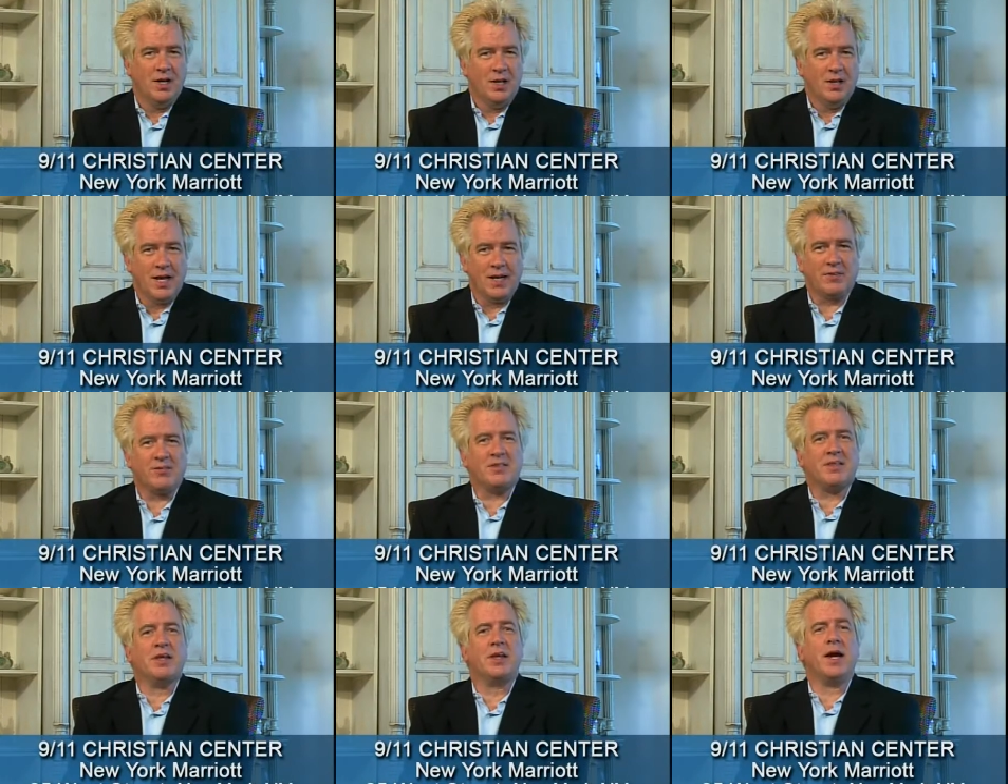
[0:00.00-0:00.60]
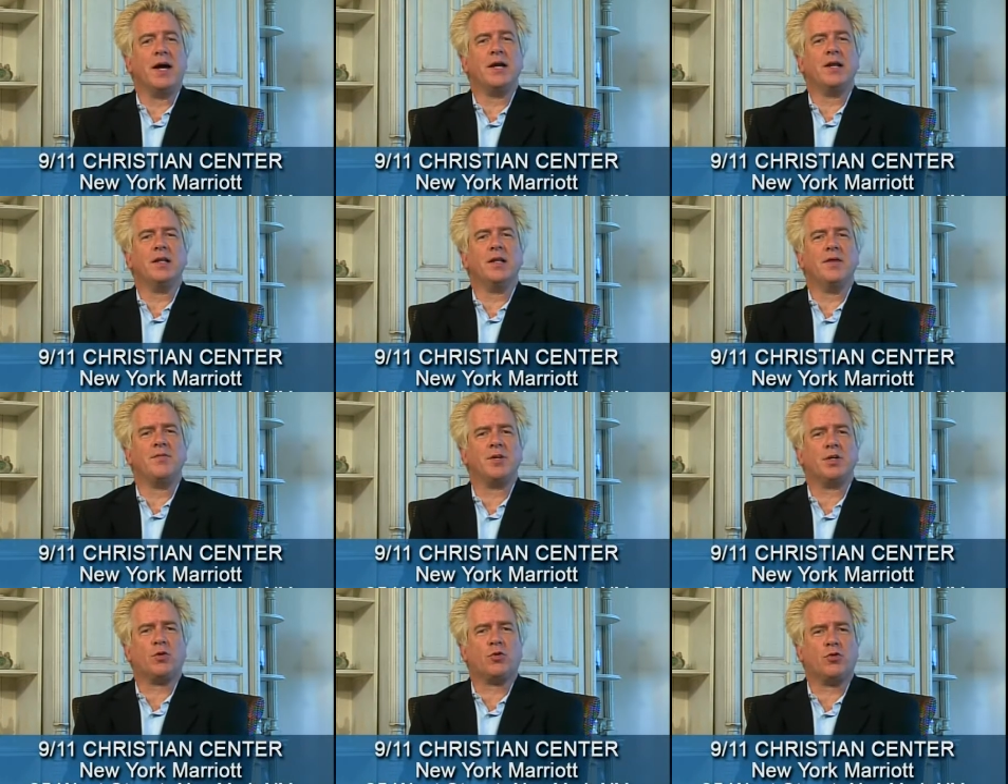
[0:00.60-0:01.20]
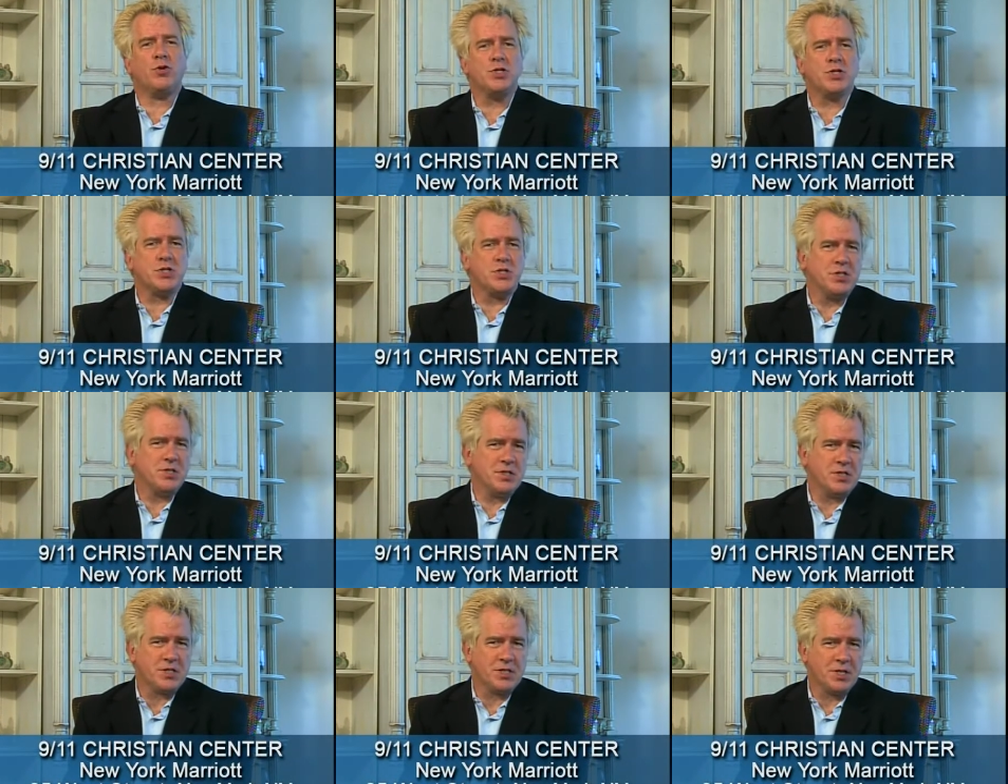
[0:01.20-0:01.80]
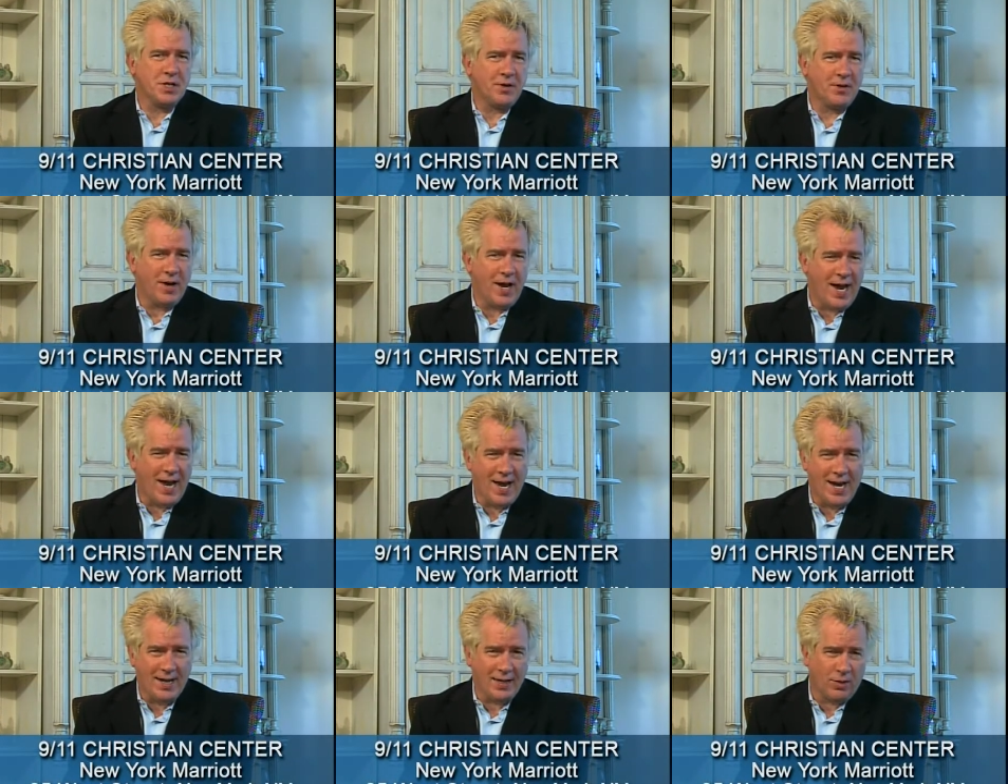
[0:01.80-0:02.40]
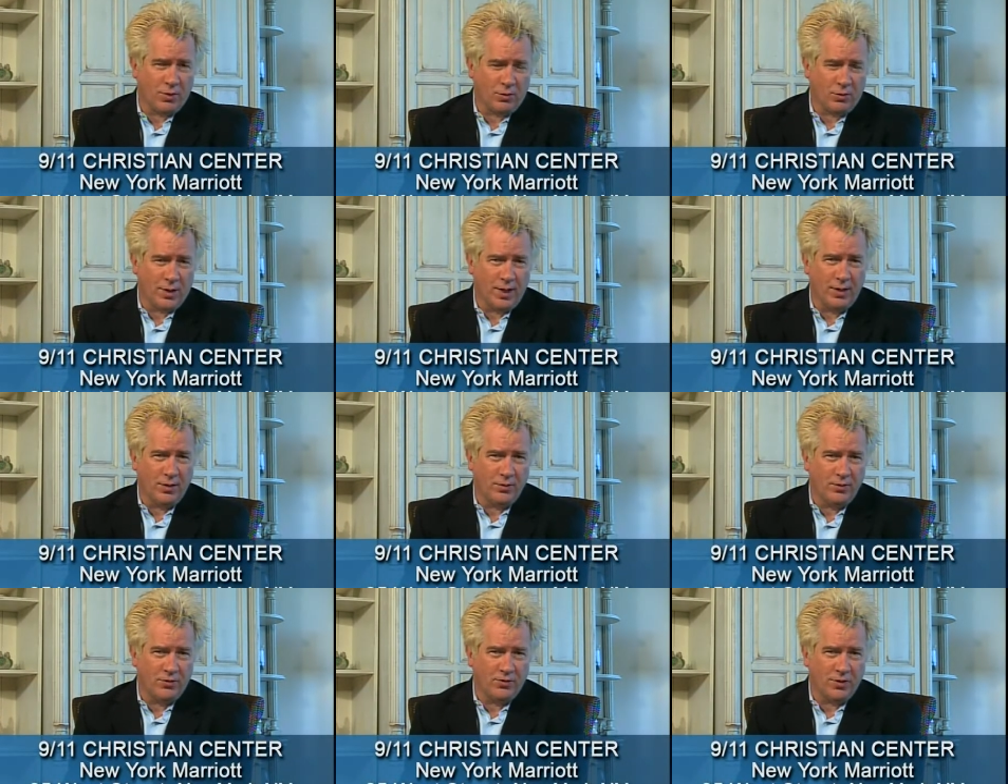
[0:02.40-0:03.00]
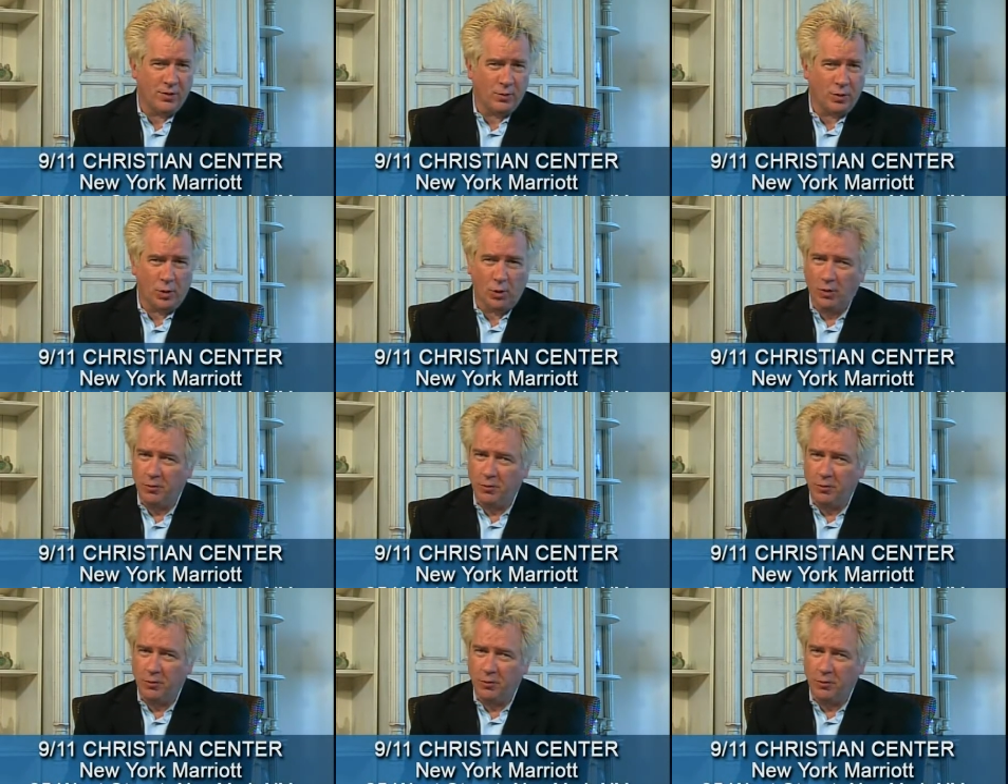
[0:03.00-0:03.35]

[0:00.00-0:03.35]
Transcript: That's the 9 11 Christian Center at Ground Zero.